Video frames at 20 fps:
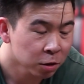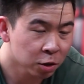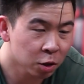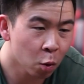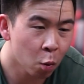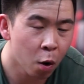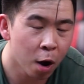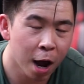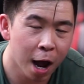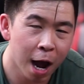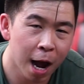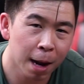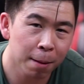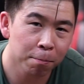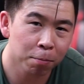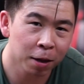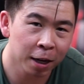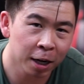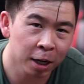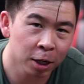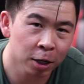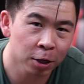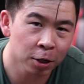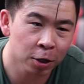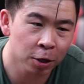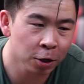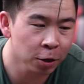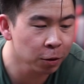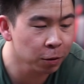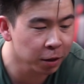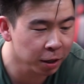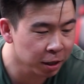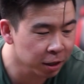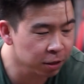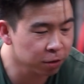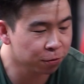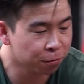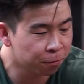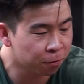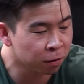So what I'm planning to do
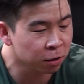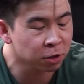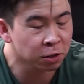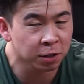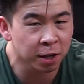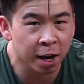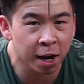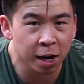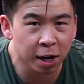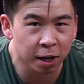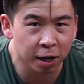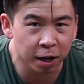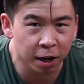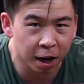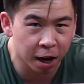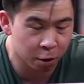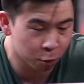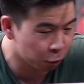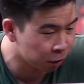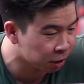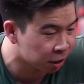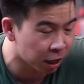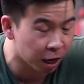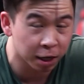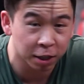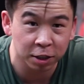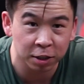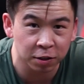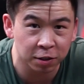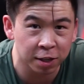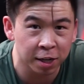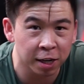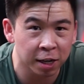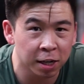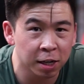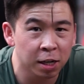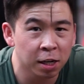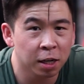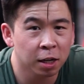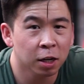is, first set, which I just
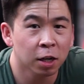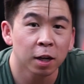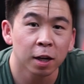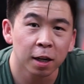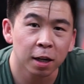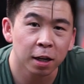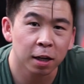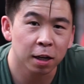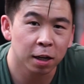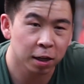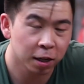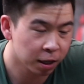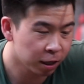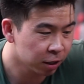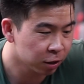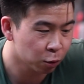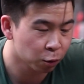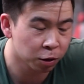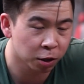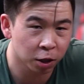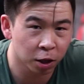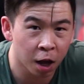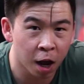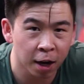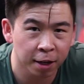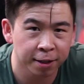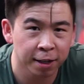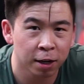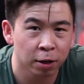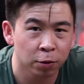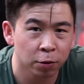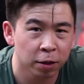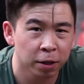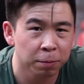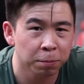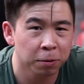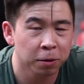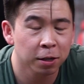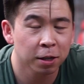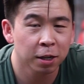did, is with the LockDown
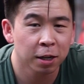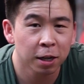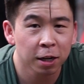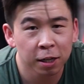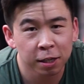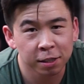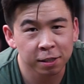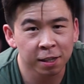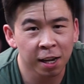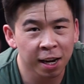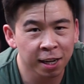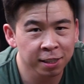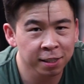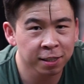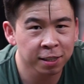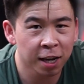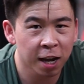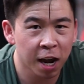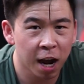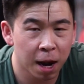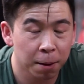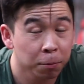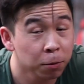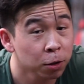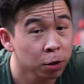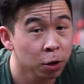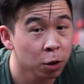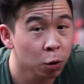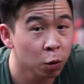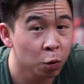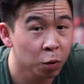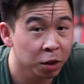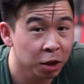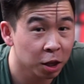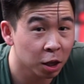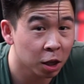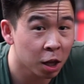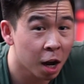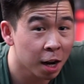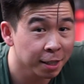grip. Second set, I'm going to do it with
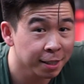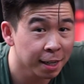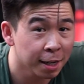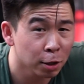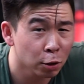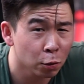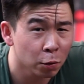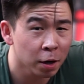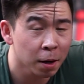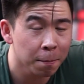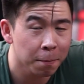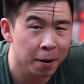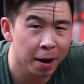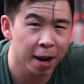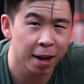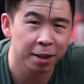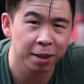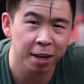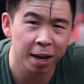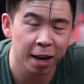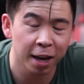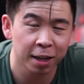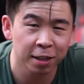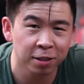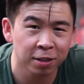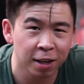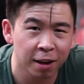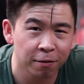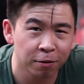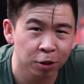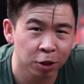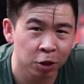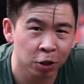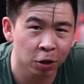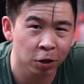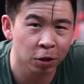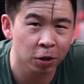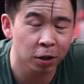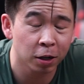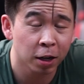the LockDown grip and the A7
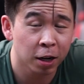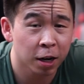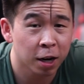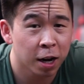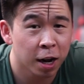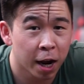shirt.